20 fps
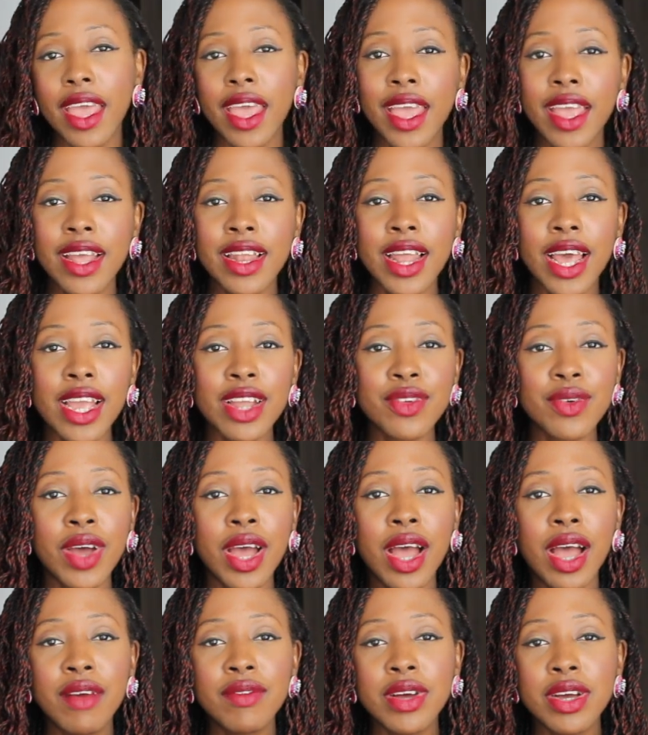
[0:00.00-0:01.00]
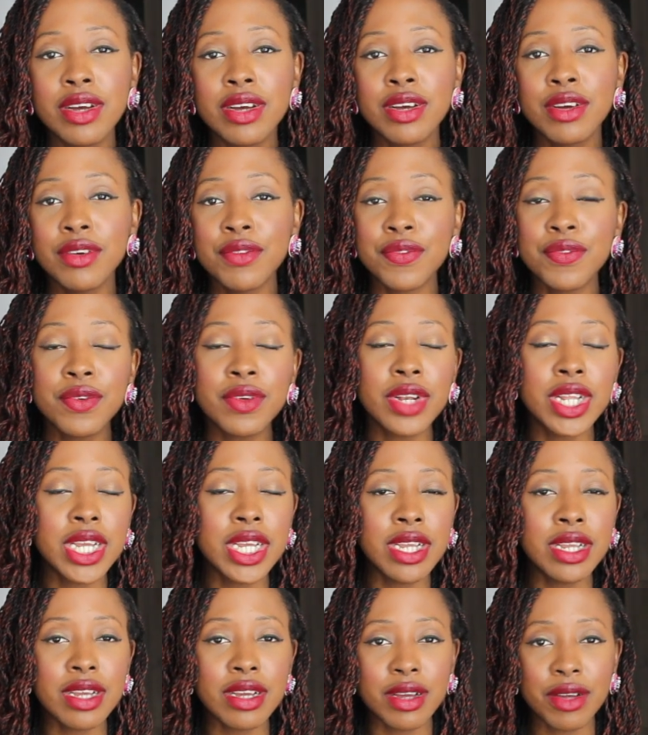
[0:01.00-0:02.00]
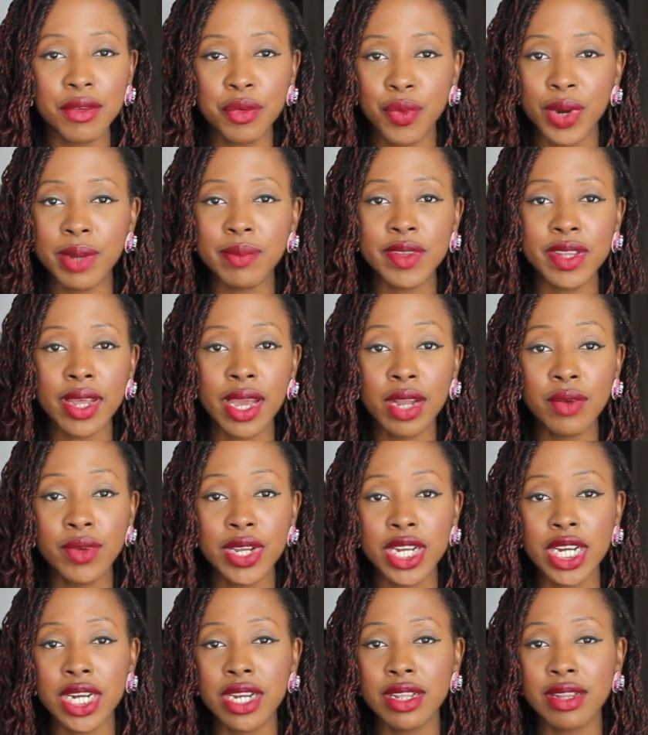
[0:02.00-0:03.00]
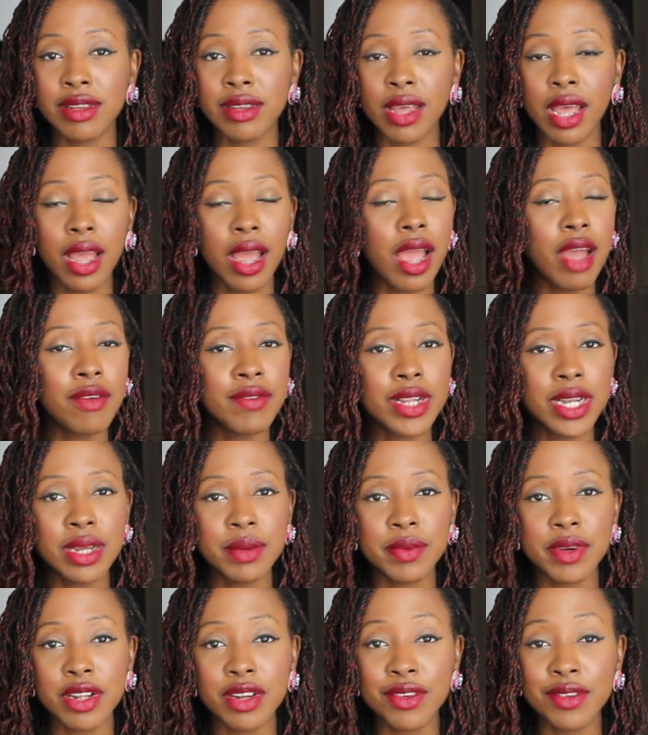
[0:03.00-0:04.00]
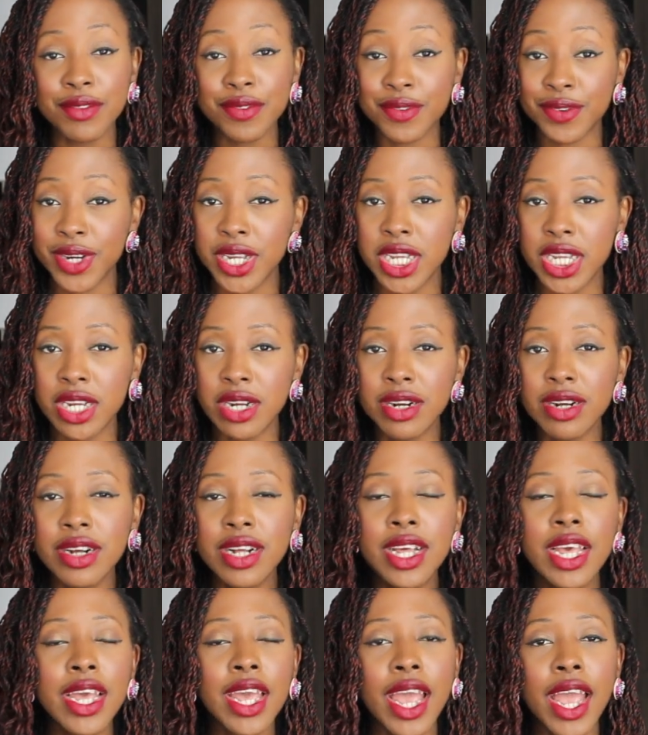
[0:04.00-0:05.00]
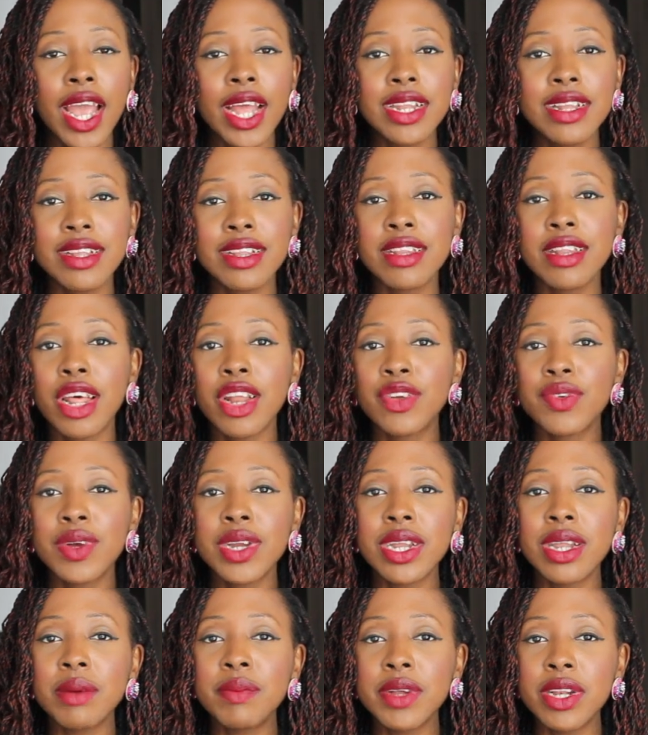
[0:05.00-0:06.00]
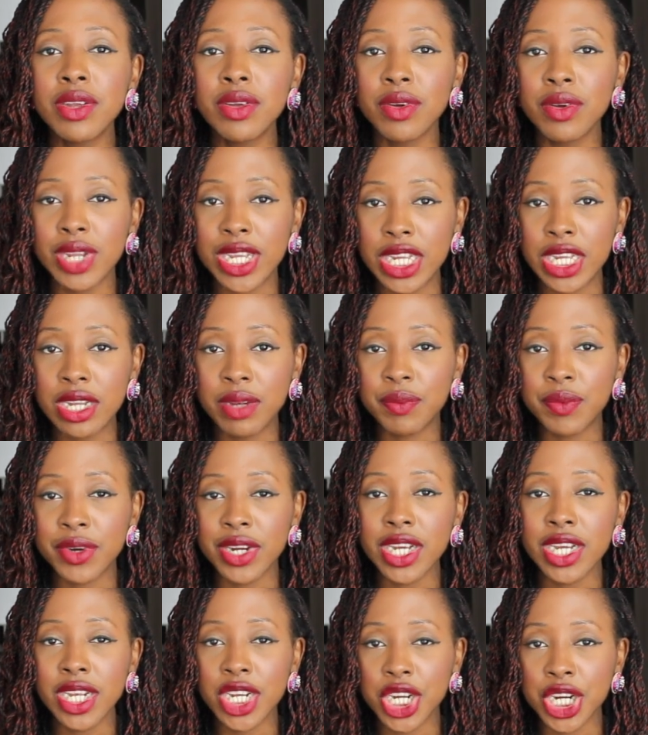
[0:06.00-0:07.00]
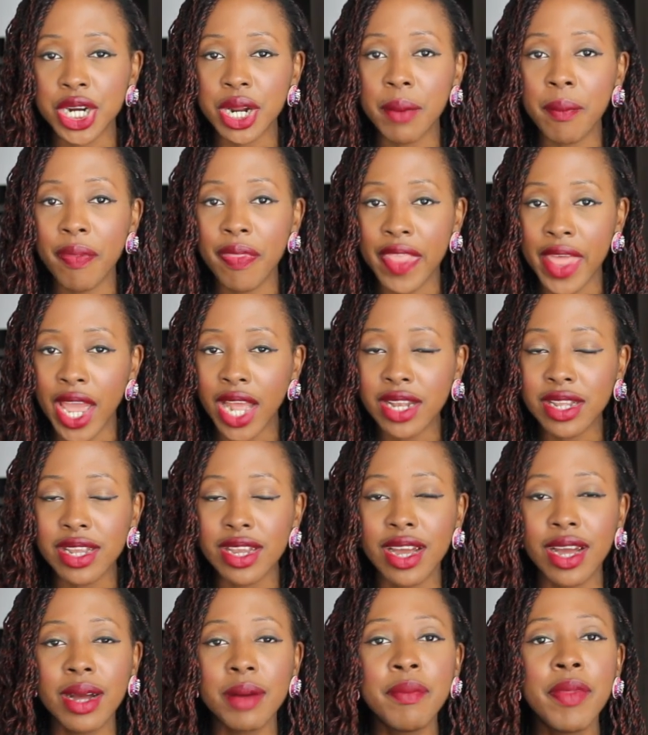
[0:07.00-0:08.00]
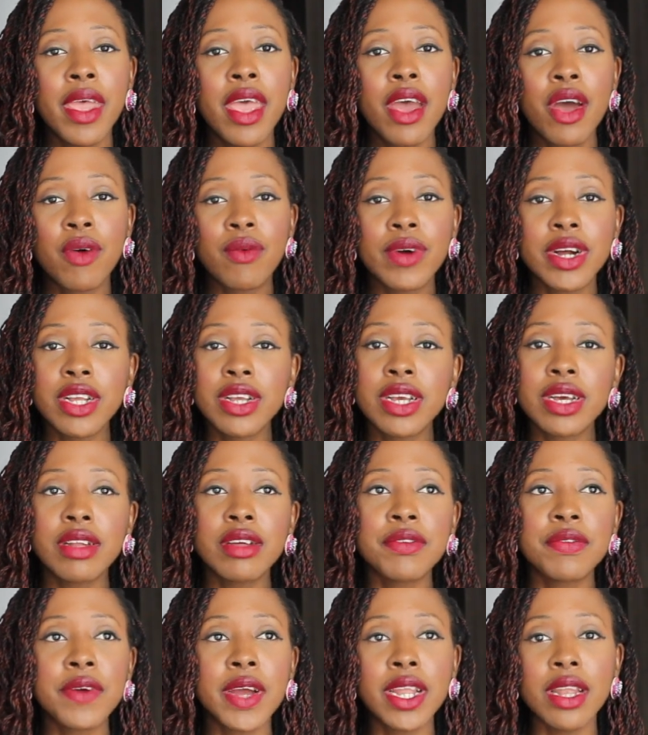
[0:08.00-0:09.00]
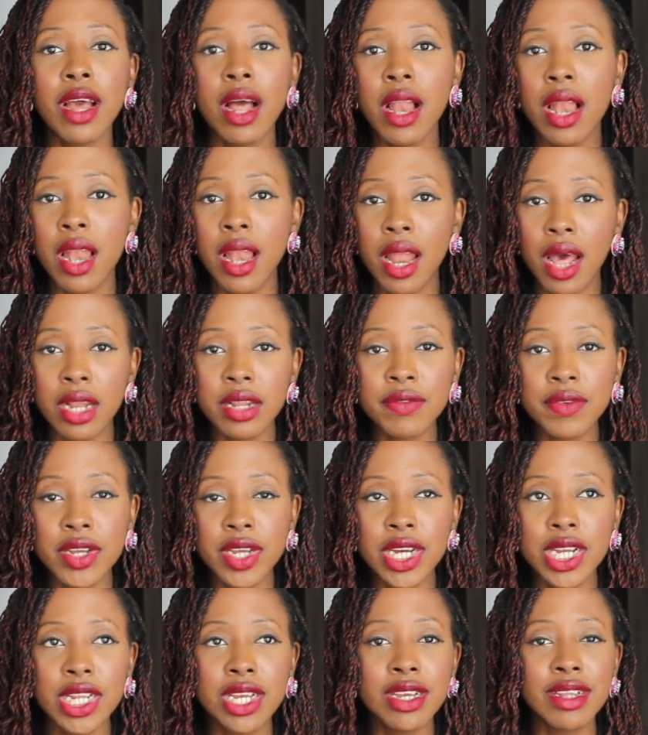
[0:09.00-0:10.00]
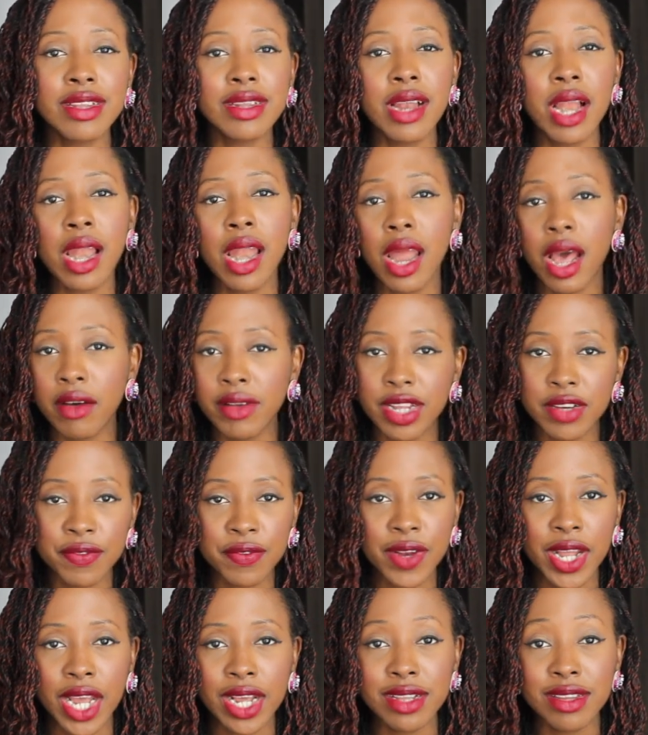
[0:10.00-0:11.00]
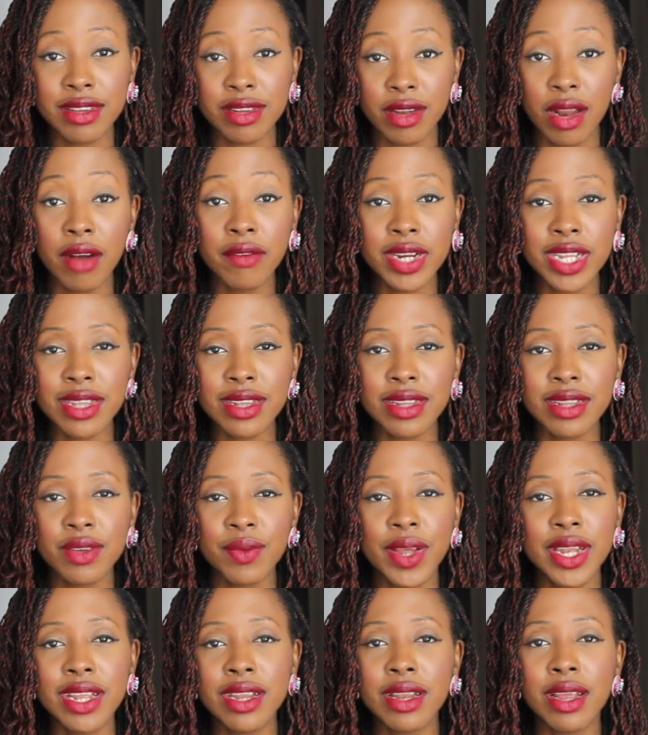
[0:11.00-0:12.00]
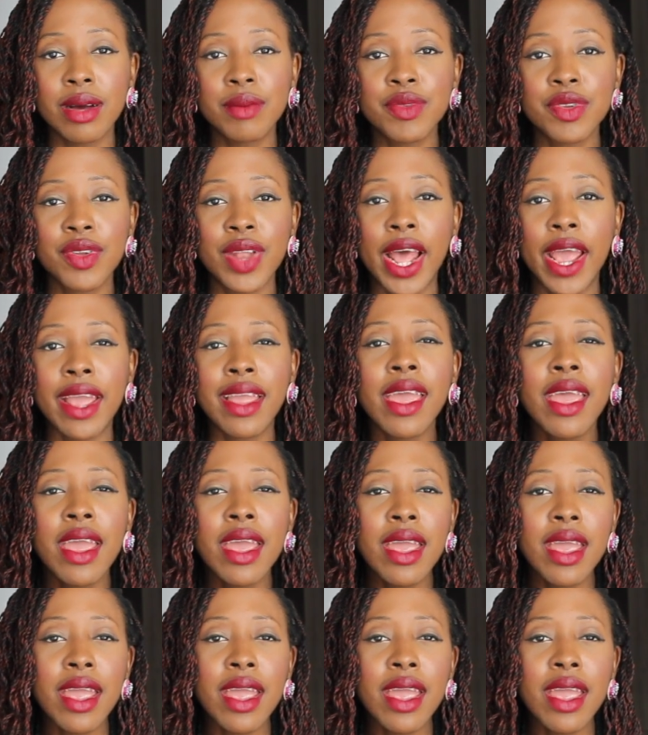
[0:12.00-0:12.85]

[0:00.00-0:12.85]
And I do have a fully website which is available for you and is www.eatprayandshop.com, where you're gonna find a lot of goodies, a lot of like services when it comes to like